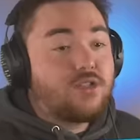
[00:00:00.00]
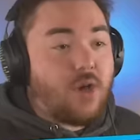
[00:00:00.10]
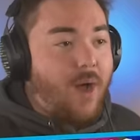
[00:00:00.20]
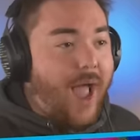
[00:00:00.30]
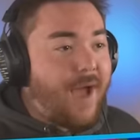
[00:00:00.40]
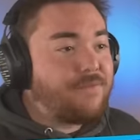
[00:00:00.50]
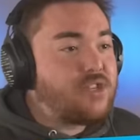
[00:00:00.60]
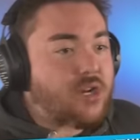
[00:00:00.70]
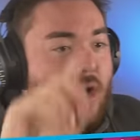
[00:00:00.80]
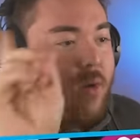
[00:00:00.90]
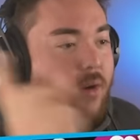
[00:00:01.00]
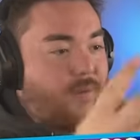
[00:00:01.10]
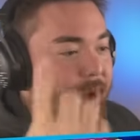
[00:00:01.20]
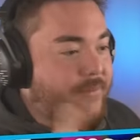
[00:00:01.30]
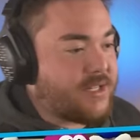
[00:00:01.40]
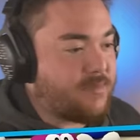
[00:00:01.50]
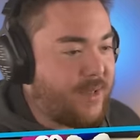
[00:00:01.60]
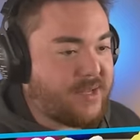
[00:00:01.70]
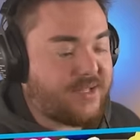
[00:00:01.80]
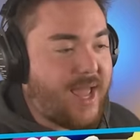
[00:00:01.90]
so I have to go around this
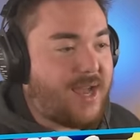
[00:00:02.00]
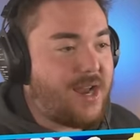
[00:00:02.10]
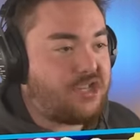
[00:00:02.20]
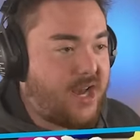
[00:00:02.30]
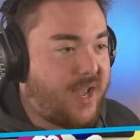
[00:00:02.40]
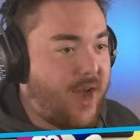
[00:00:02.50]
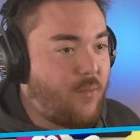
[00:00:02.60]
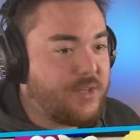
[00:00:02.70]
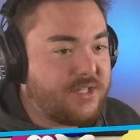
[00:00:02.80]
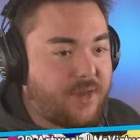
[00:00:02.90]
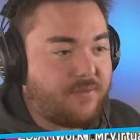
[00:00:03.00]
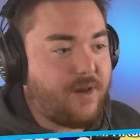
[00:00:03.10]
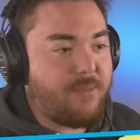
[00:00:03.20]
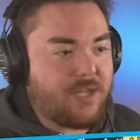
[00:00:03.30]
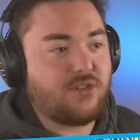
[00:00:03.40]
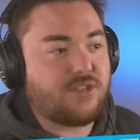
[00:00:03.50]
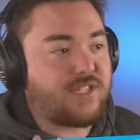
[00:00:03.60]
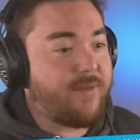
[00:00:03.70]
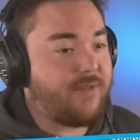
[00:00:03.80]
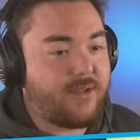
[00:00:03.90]
place and I gotta check out what's different because there's
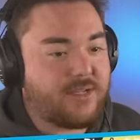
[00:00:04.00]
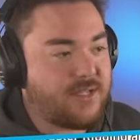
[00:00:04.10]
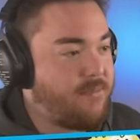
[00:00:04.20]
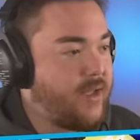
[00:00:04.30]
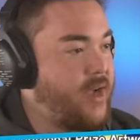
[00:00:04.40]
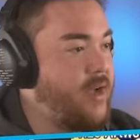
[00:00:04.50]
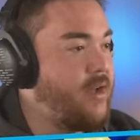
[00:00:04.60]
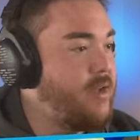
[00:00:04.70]
definitely something, huh?